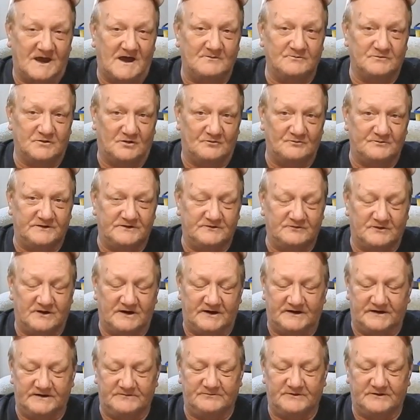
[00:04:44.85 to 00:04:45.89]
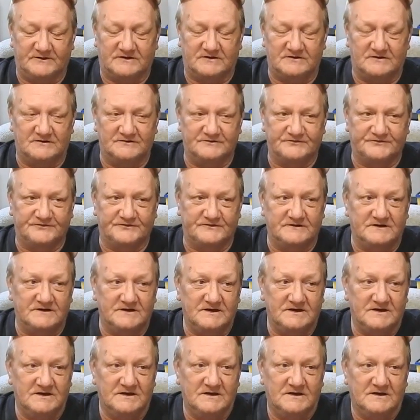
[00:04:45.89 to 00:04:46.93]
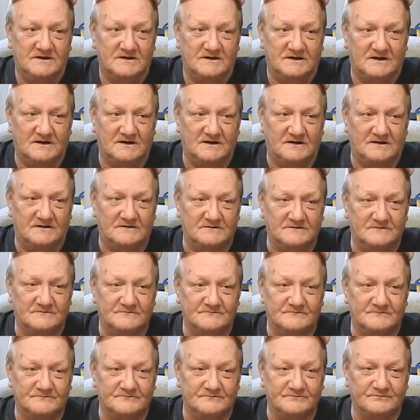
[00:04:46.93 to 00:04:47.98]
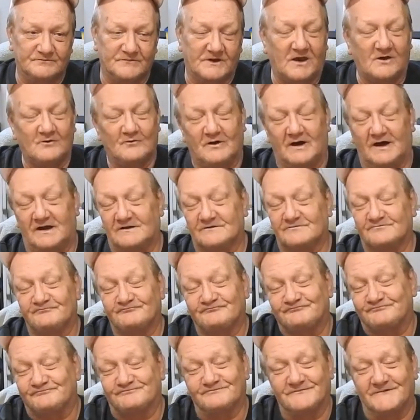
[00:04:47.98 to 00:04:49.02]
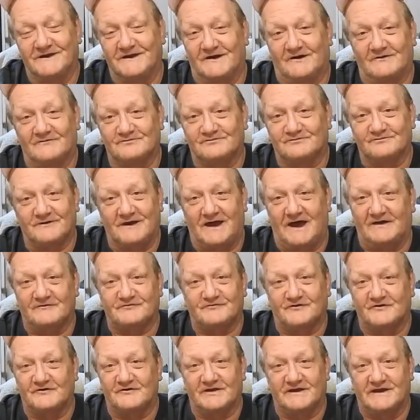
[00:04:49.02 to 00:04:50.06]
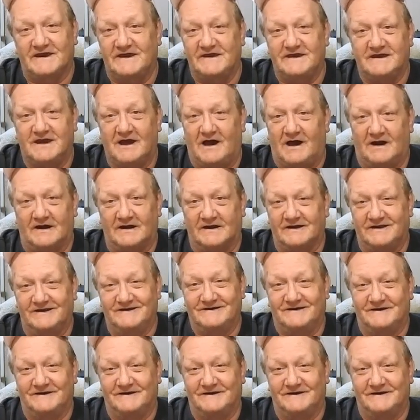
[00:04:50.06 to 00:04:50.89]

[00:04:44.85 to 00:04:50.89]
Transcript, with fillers: I'm going to be ready because, uh, well, you know, last year the Heat got it.